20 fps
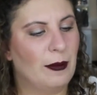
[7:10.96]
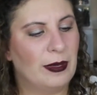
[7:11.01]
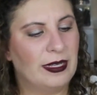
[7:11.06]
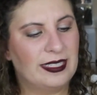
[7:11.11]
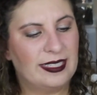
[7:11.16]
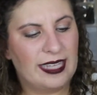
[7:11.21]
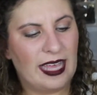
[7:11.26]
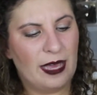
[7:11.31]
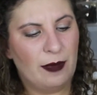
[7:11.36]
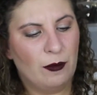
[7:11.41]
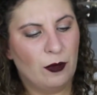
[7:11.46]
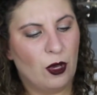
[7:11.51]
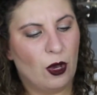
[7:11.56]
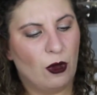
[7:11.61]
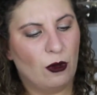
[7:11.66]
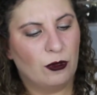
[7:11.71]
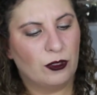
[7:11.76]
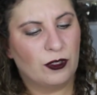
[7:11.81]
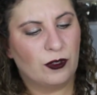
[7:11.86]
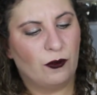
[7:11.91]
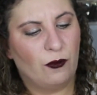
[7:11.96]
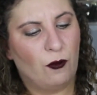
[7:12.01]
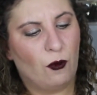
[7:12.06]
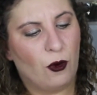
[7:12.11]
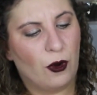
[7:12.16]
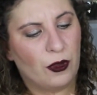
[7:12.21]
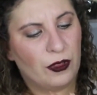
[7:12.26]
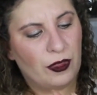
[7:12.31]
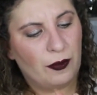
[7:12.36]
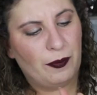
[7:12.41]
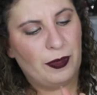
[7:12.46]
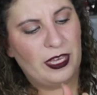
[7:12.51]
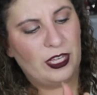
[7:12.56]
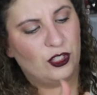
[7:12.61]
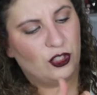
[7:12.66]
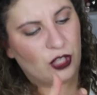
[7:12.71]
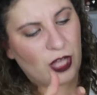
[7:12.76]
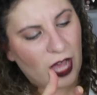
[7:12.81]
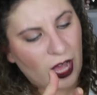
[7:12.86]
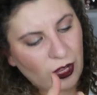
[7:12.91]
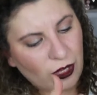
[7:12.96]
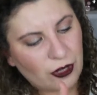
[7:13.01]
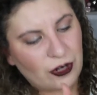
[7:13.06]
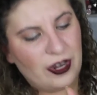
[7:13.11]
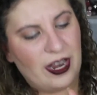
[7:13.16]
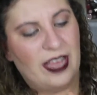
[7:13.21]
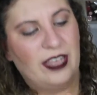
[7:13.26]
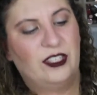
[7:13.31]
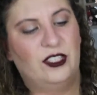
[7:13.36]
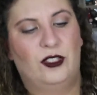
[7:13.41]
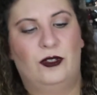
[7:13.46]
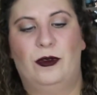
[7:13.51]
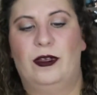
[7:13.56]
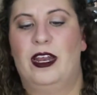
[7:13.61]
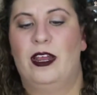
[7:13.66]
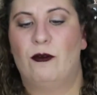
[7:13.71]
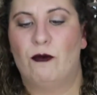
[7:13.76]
Same goes for the peach color next to it.